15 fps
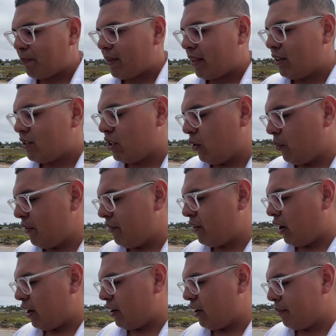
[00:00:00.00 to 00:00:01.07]
So we've
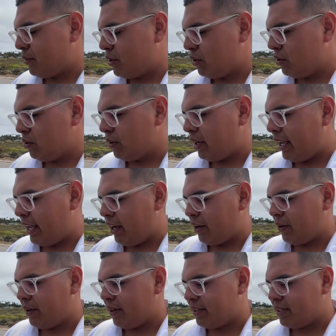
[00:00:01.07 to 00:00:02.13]
got it up to
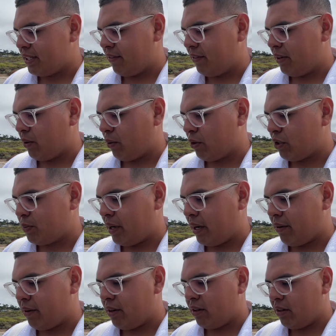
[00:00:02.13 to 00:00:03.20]
870
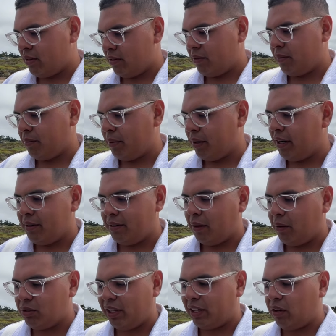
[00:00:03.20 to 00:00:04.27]
horsepower, but that
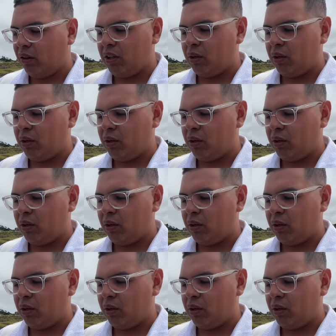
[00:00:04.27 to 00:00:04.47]
was like only